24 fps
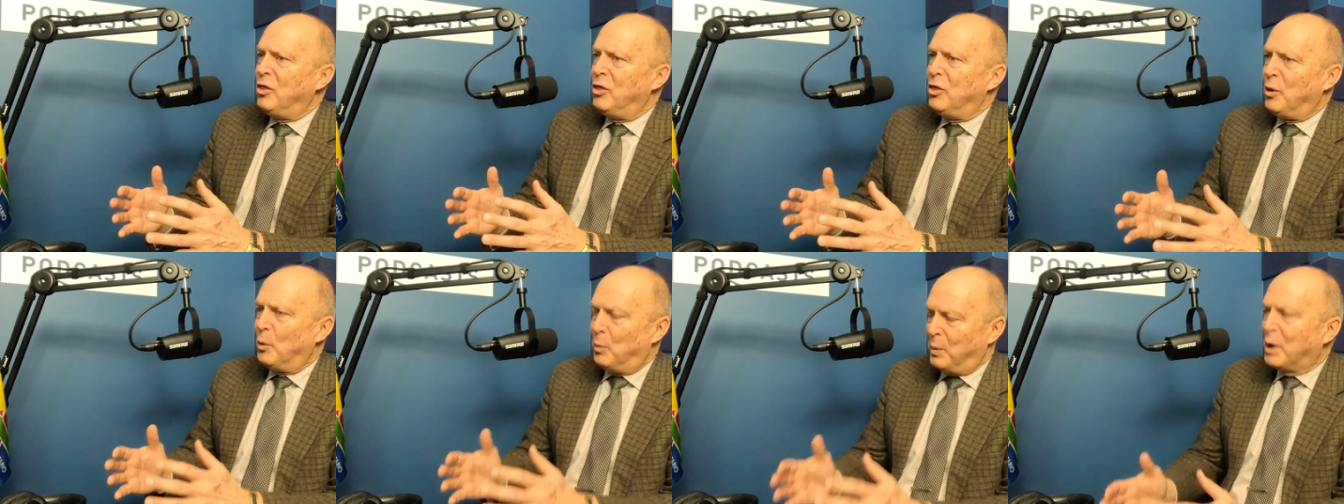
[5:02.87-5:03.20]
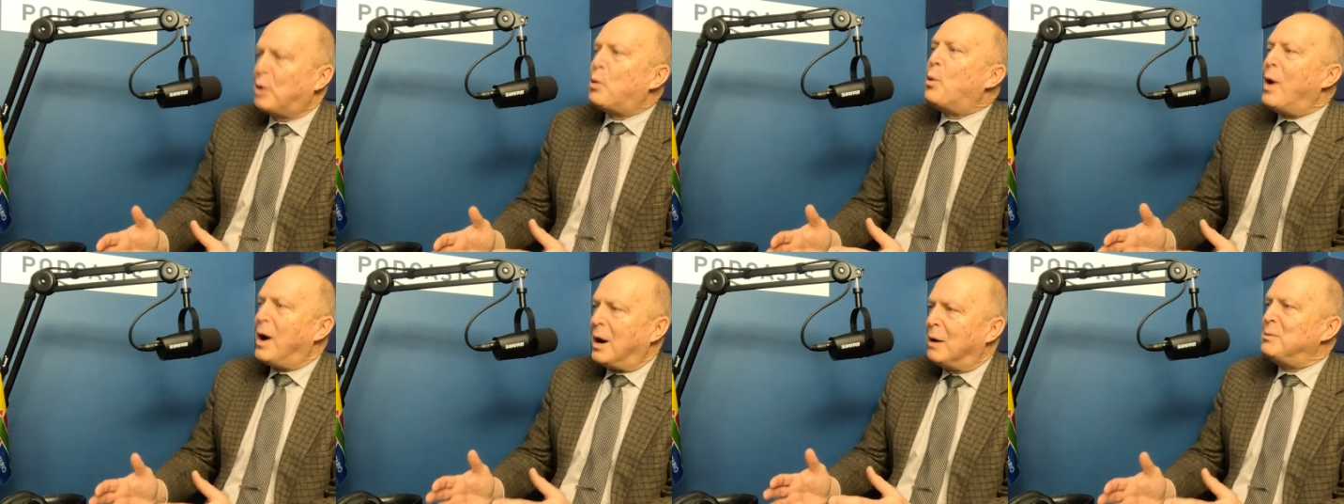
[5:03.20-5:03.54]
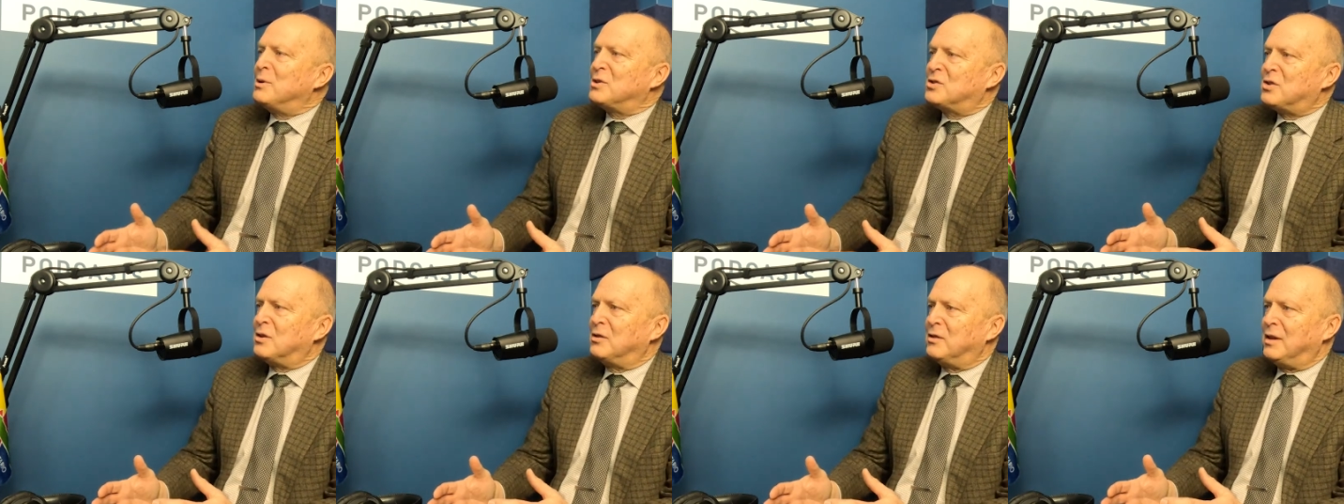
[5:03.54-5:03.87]
The
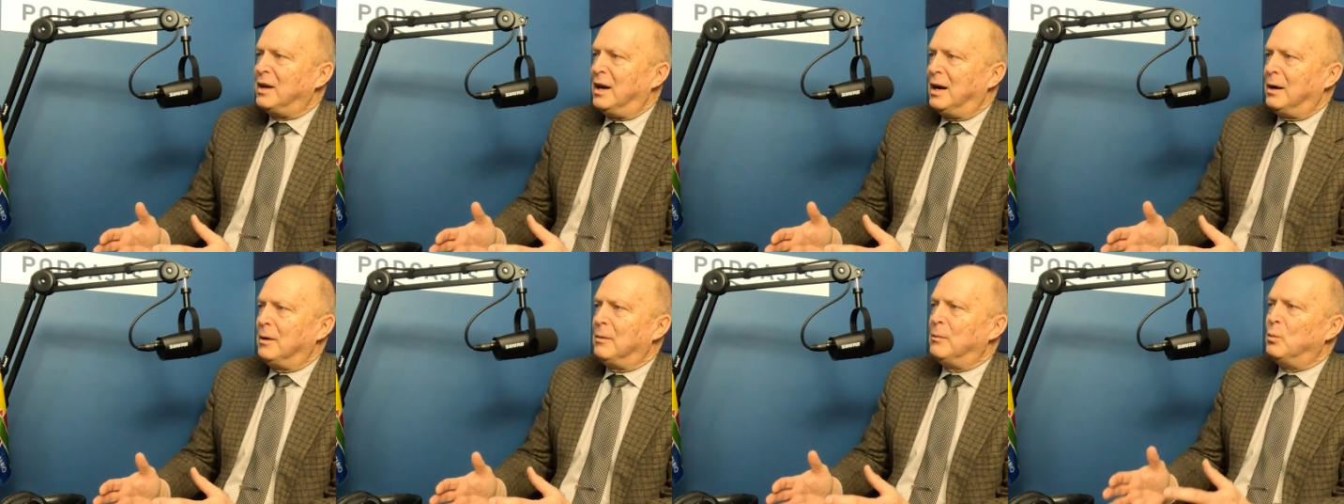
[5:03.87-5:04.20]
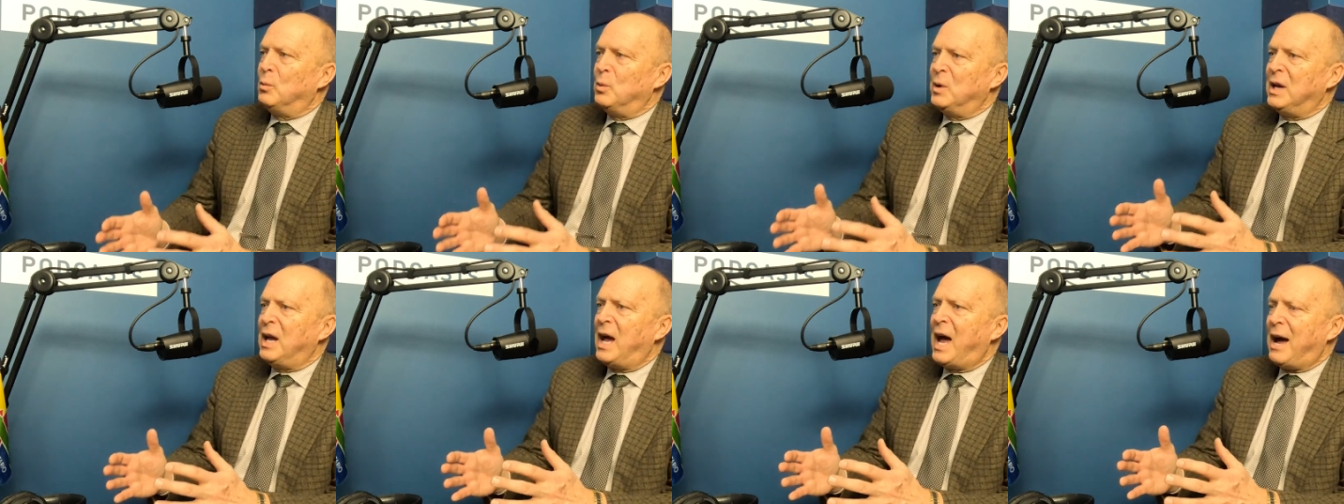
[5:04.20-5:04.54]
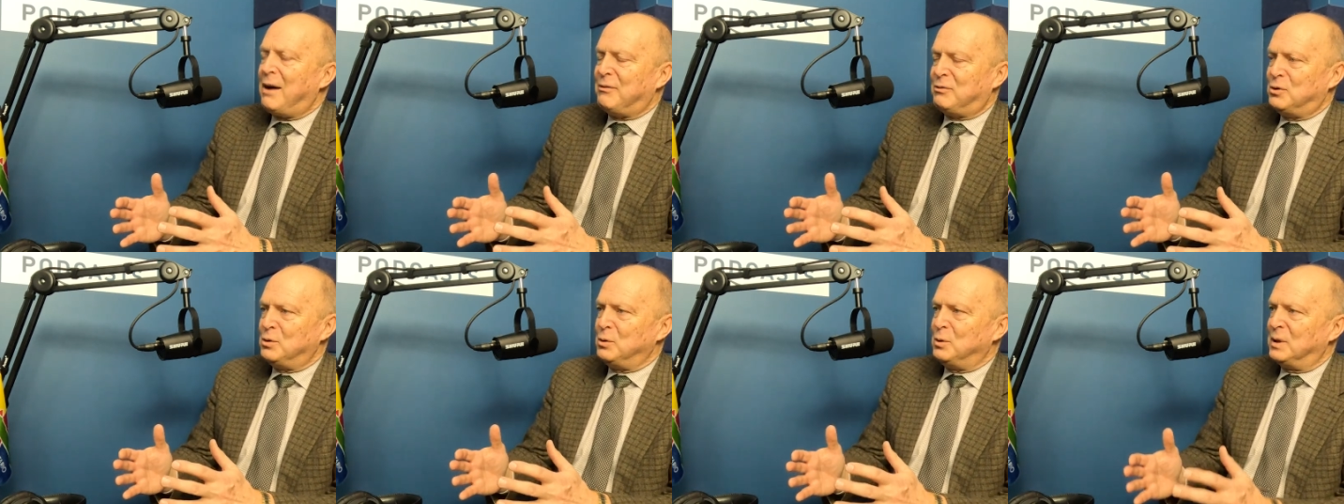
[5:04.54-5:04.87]
requirements are there. We
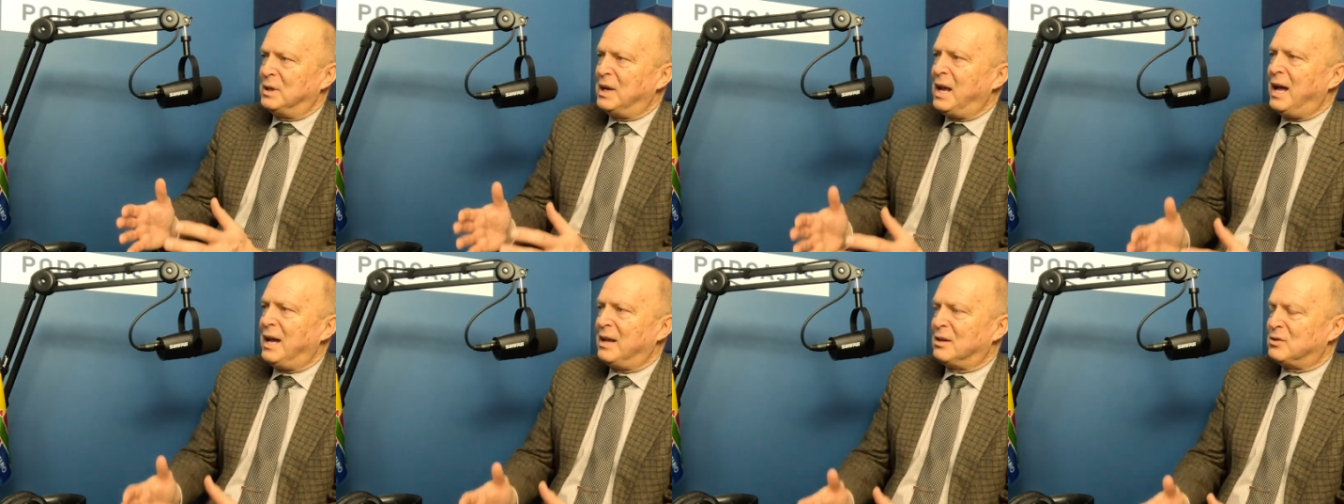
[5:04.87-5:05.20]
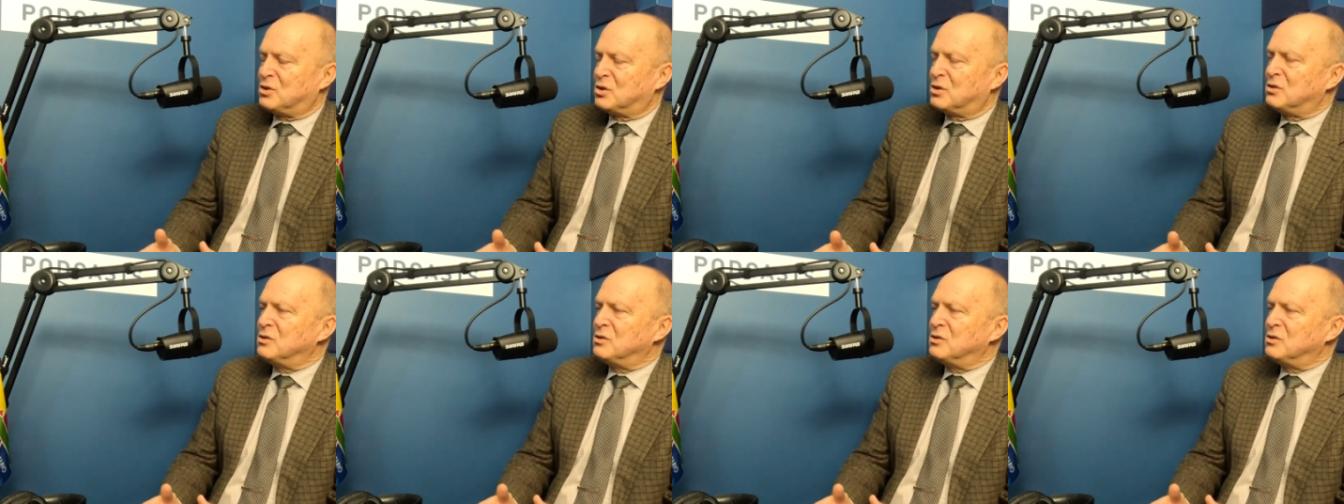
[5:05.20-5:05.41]
have to enhance